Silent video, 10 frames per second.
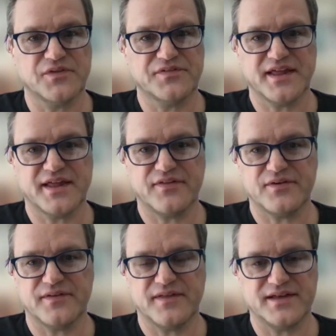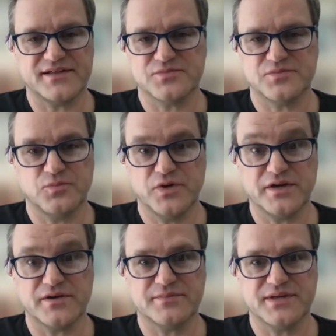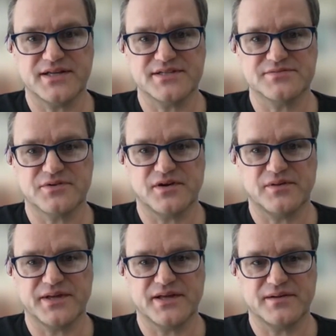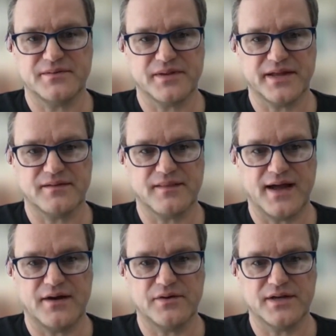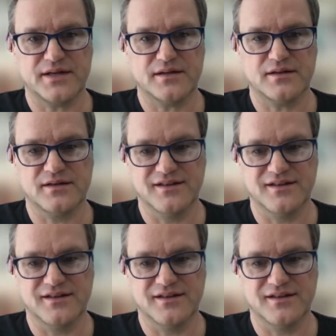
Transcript: all together, and then it's weird because we're all become like loud and